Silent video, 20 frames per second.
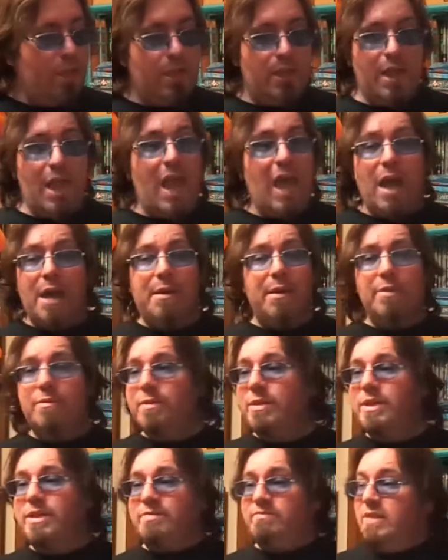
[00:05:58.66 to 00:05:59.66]
Yeah,
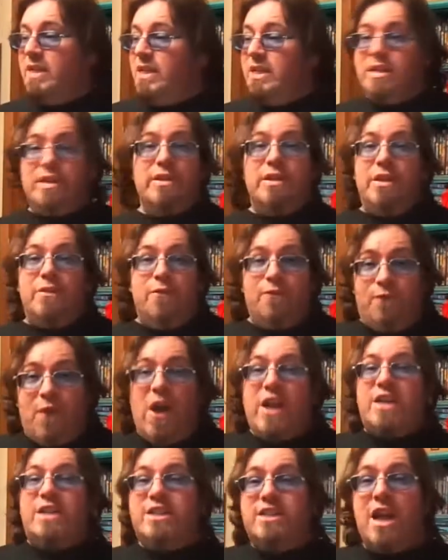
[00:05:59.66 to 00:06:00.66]

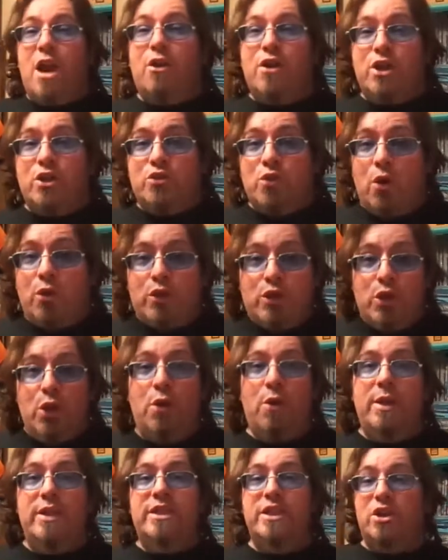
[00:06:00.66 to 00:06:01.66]
fuck, Star Control 2
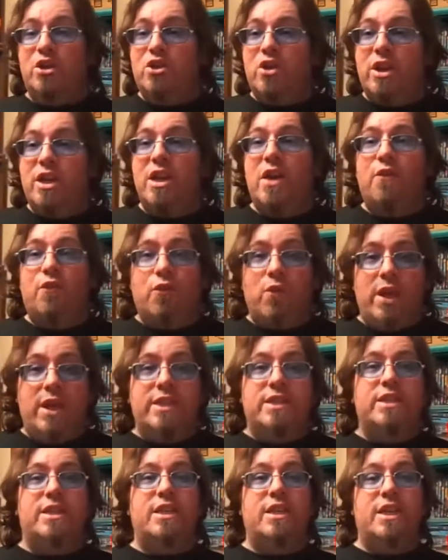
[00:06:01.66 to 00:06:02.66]
is a good enough
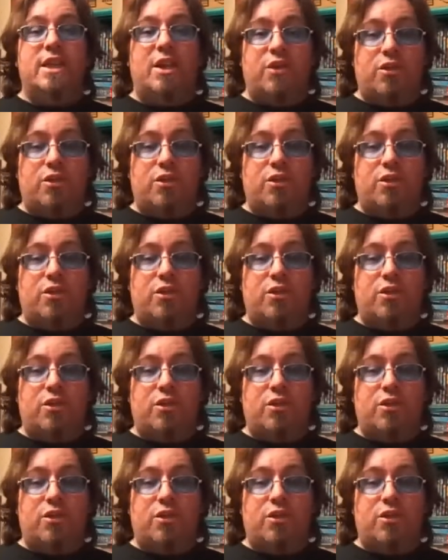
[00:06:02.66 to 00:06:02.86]
reason to get a